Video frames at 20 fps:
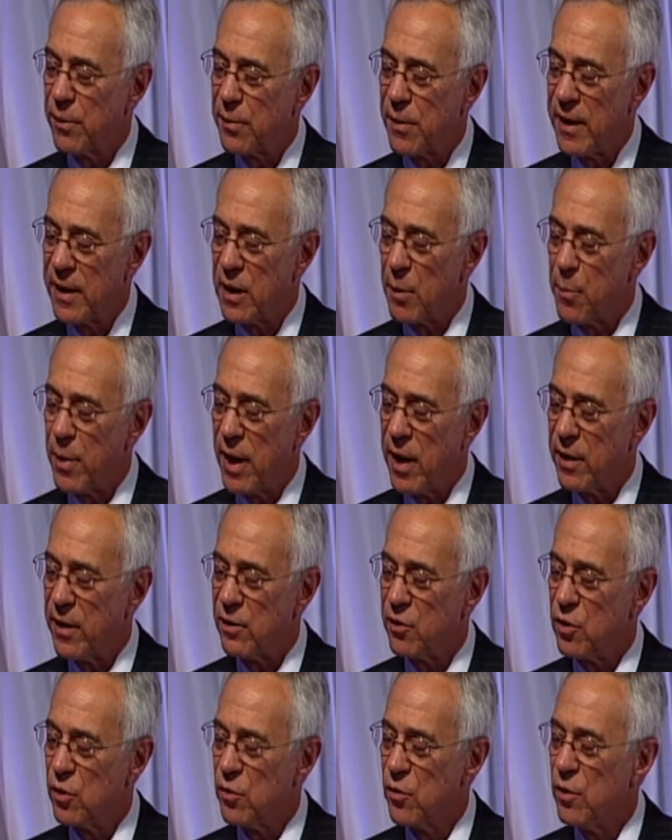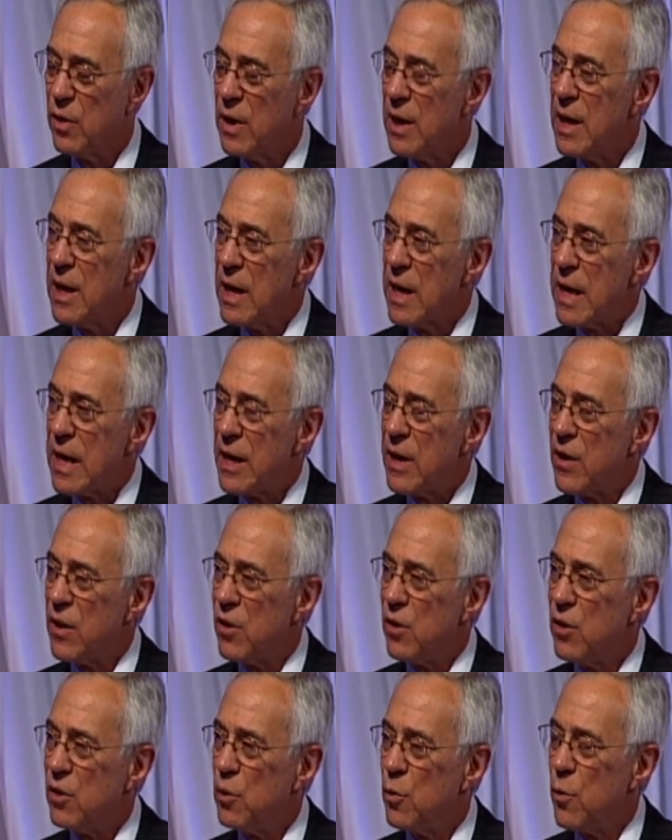think about it, you
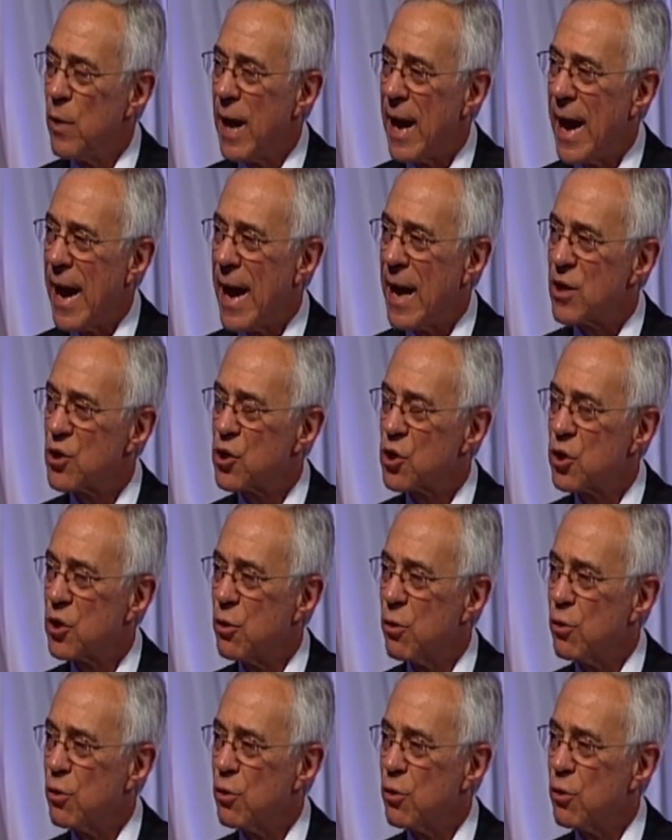ask